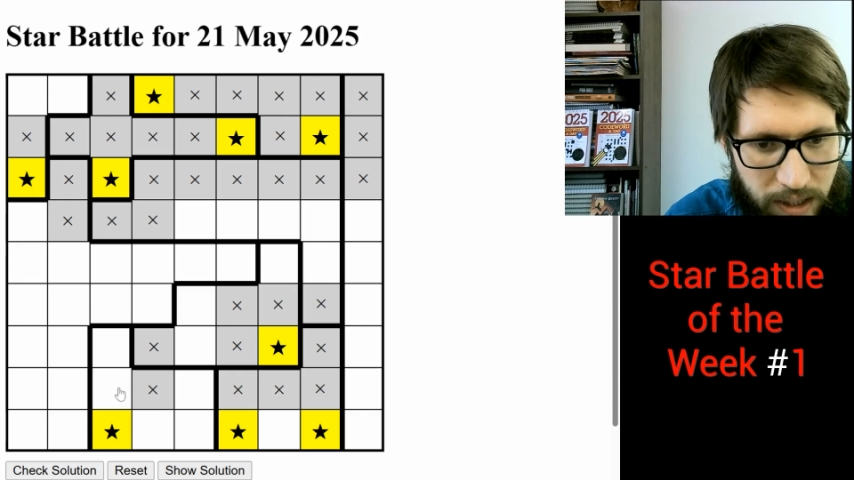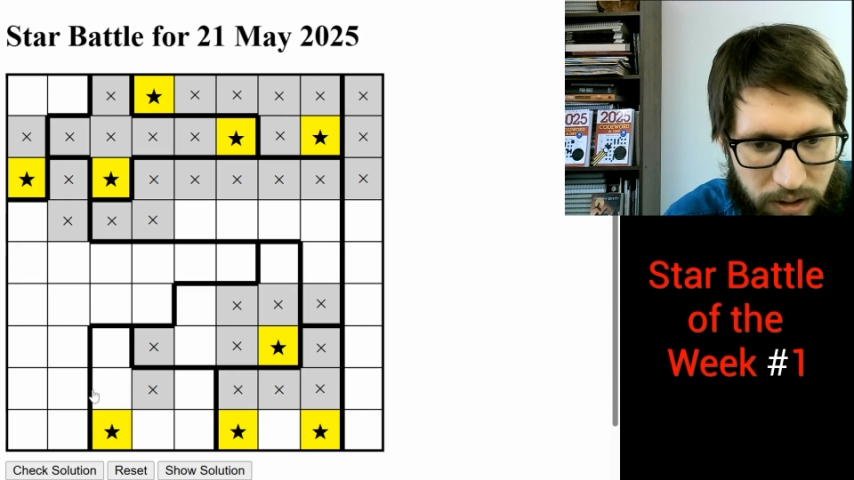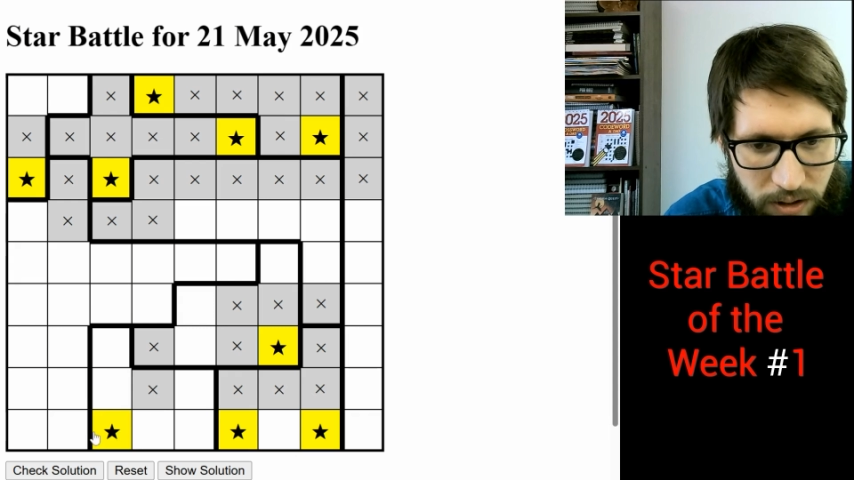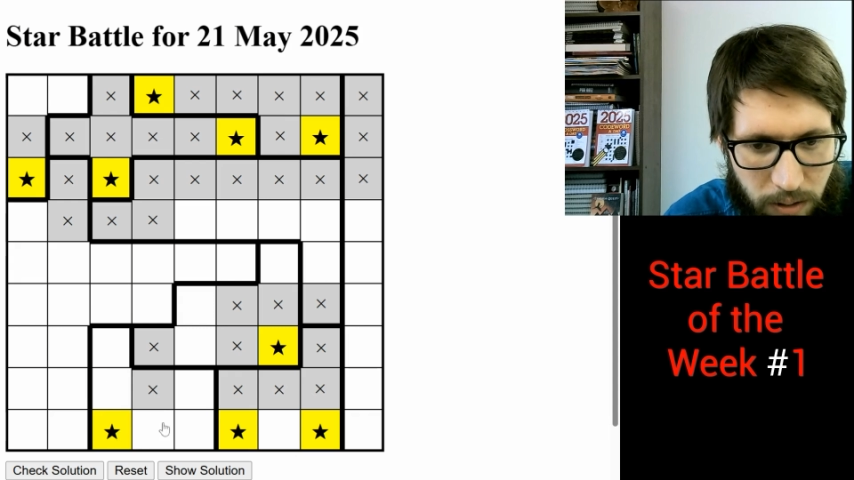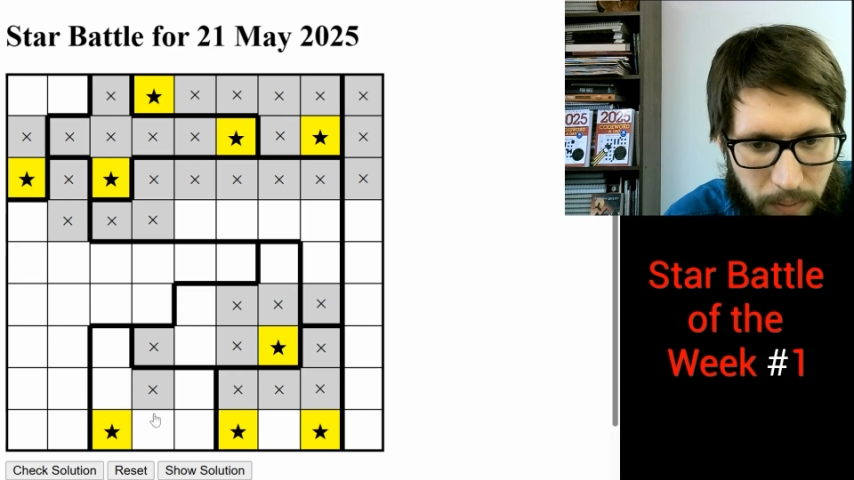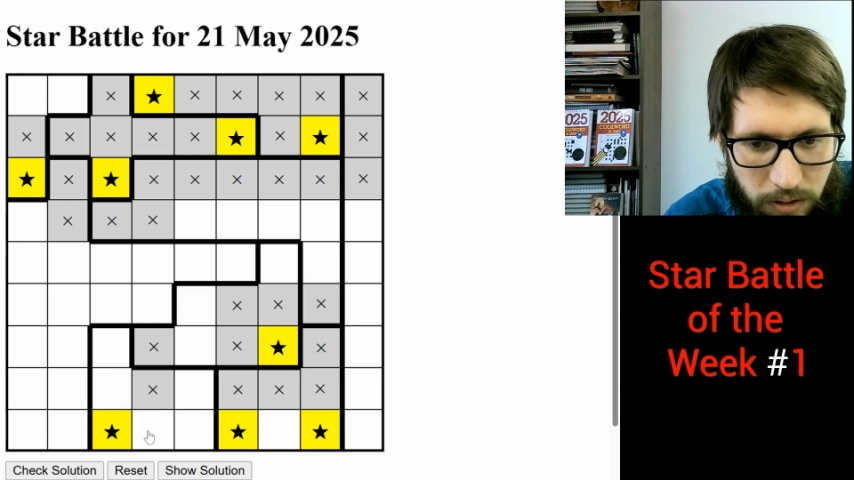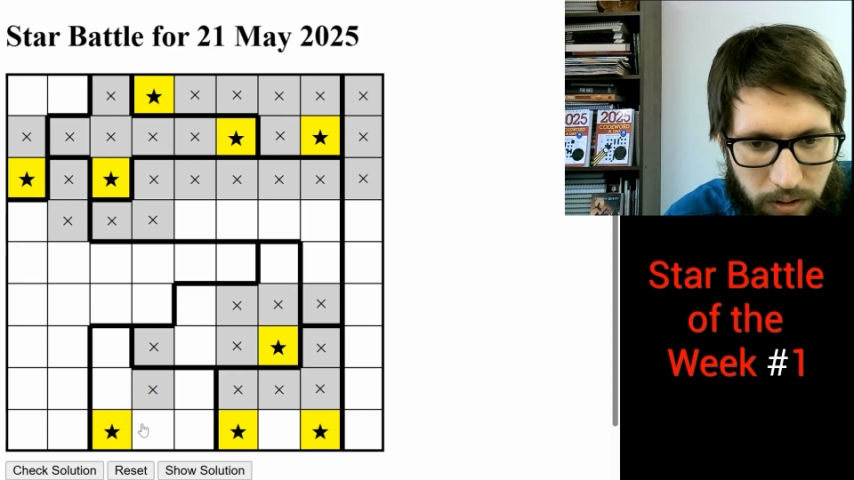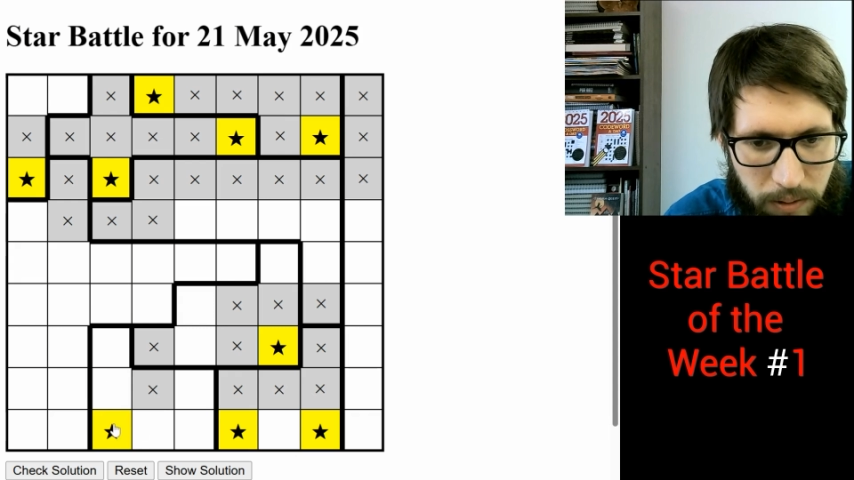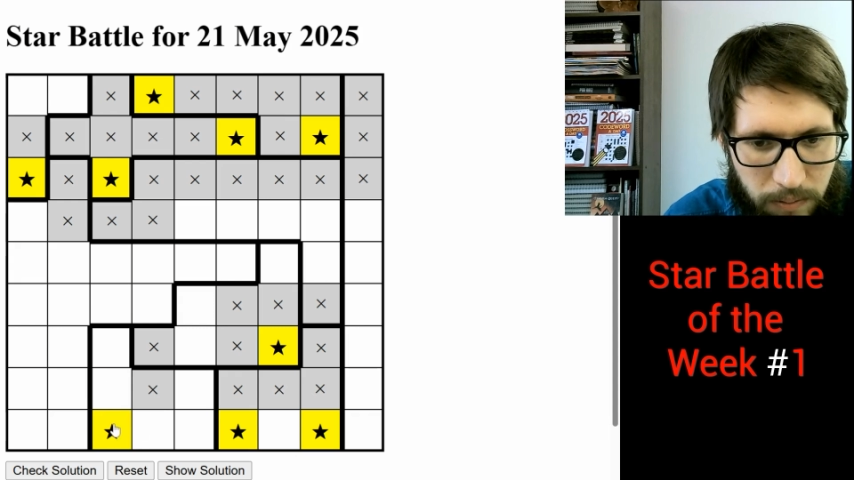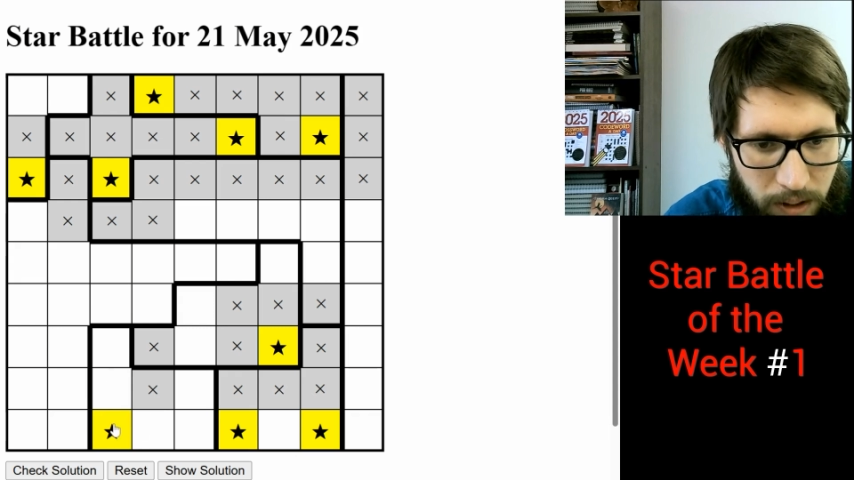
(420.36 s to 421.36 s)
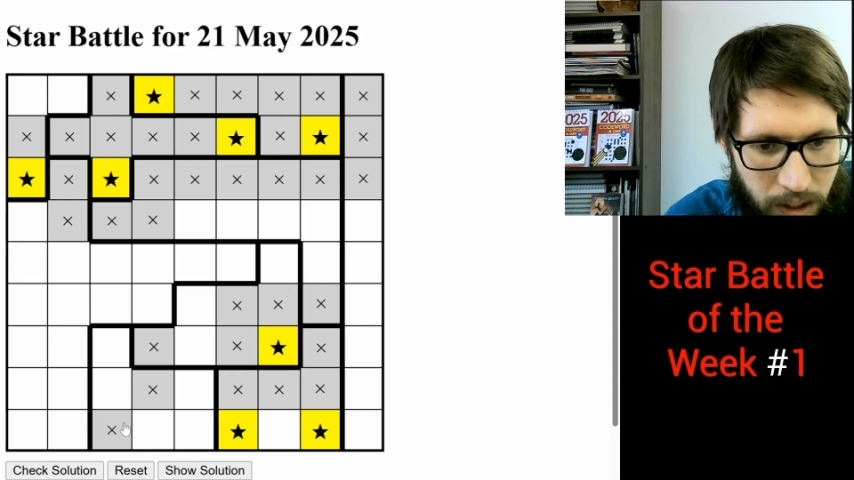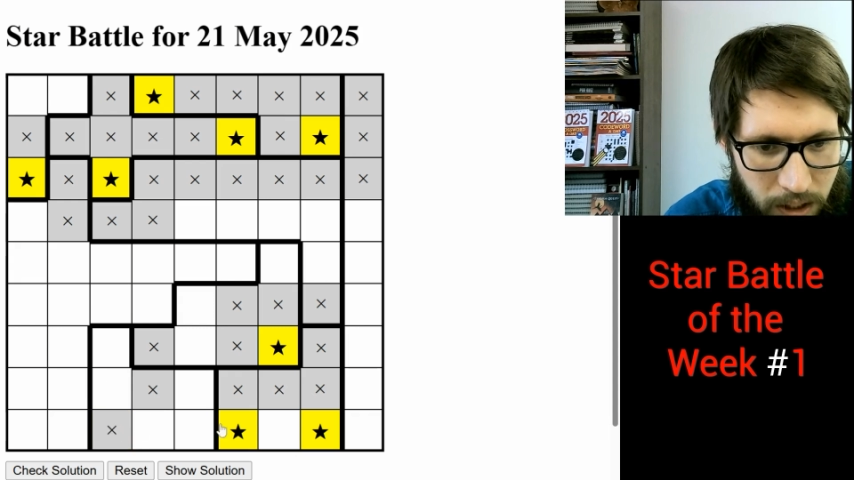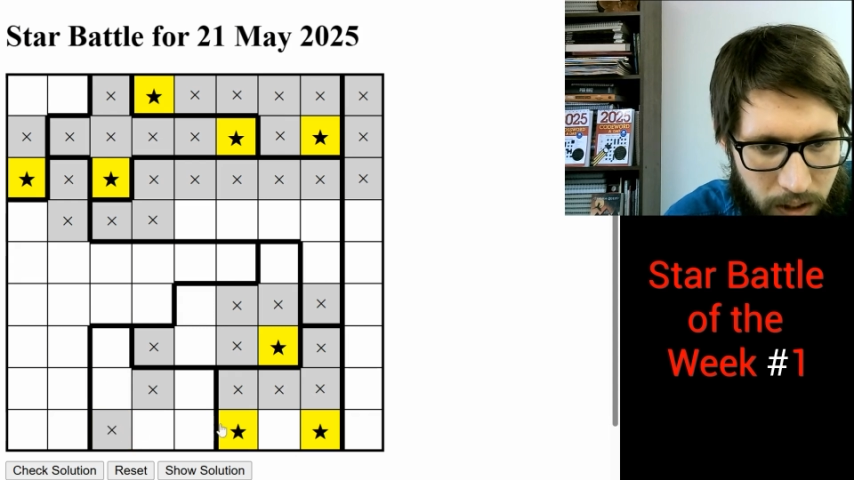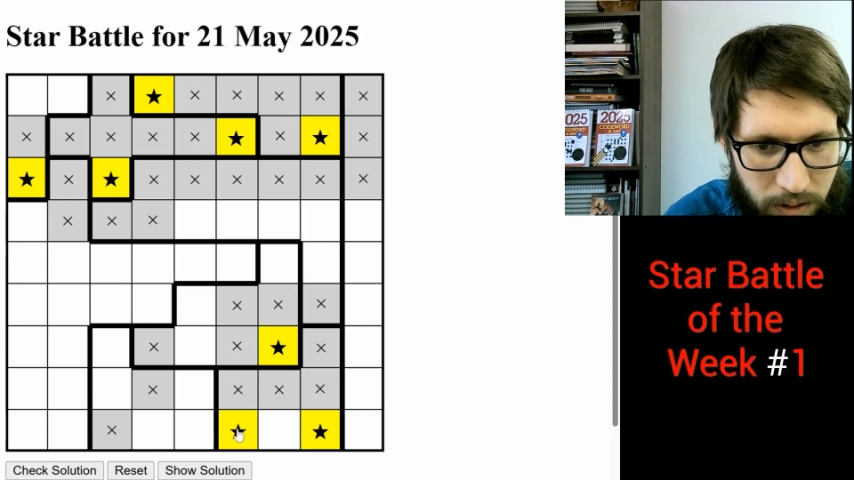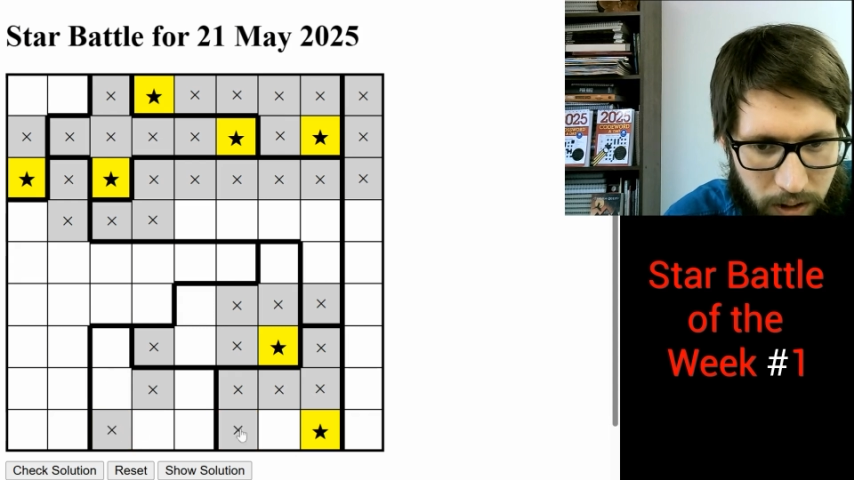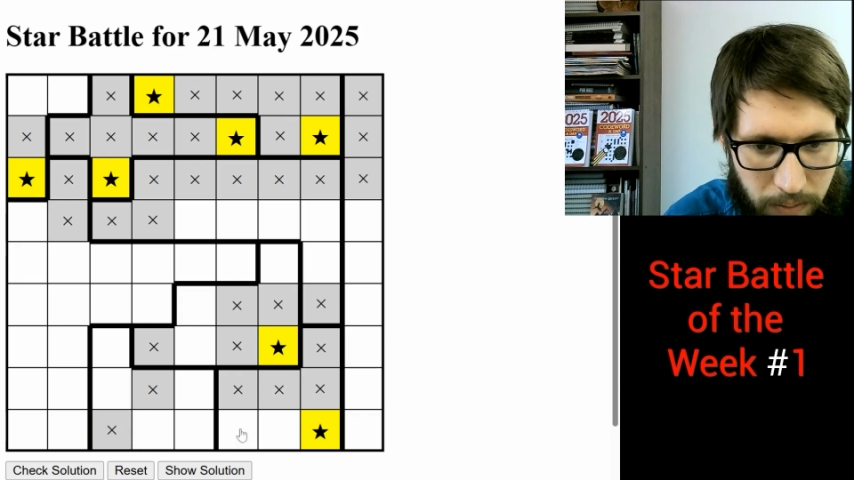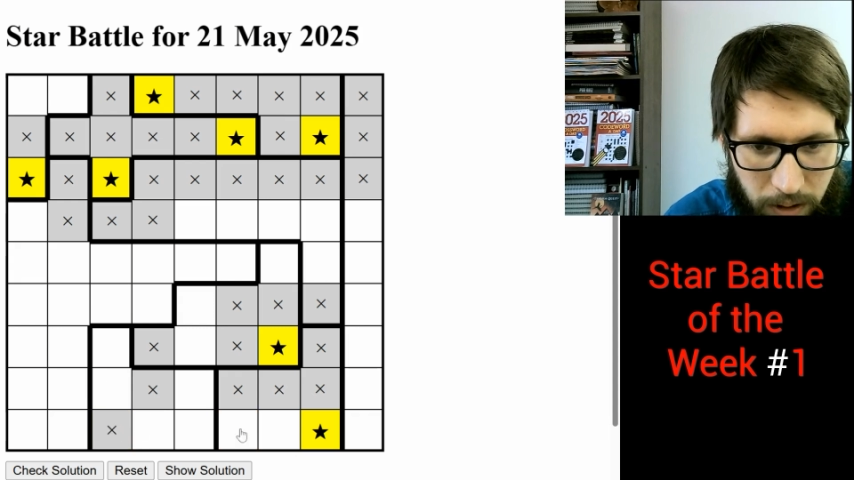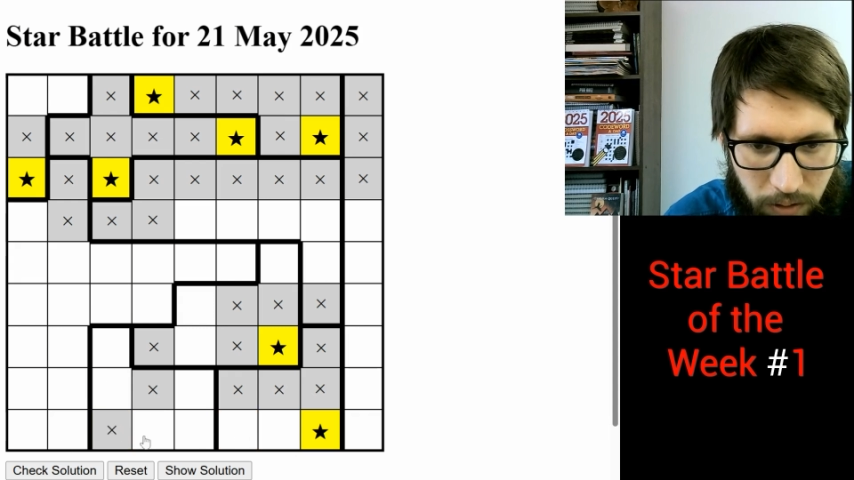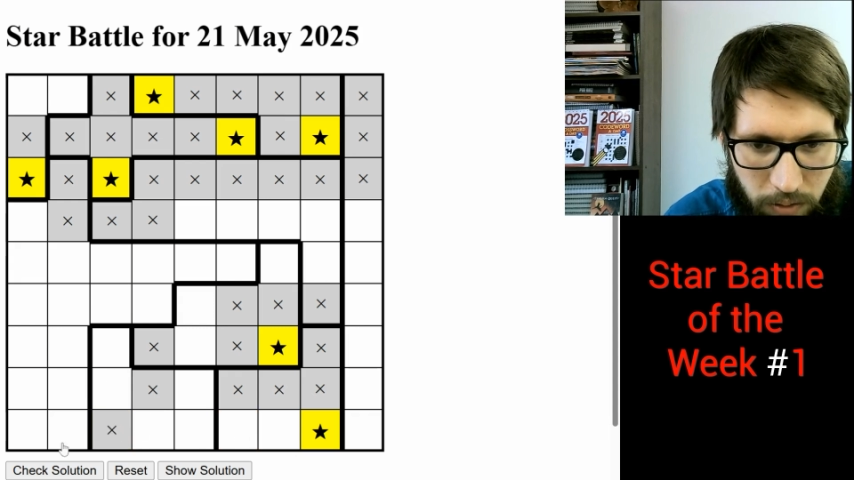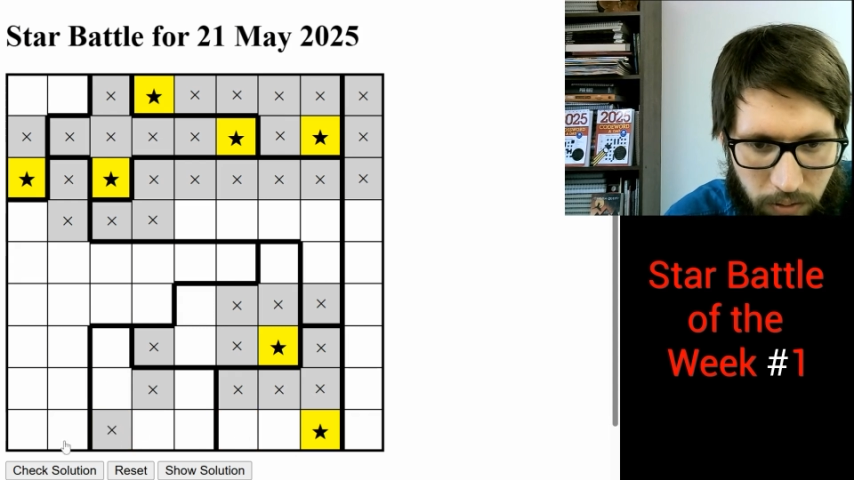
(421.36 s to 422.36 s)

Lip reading: That's not possible. So we can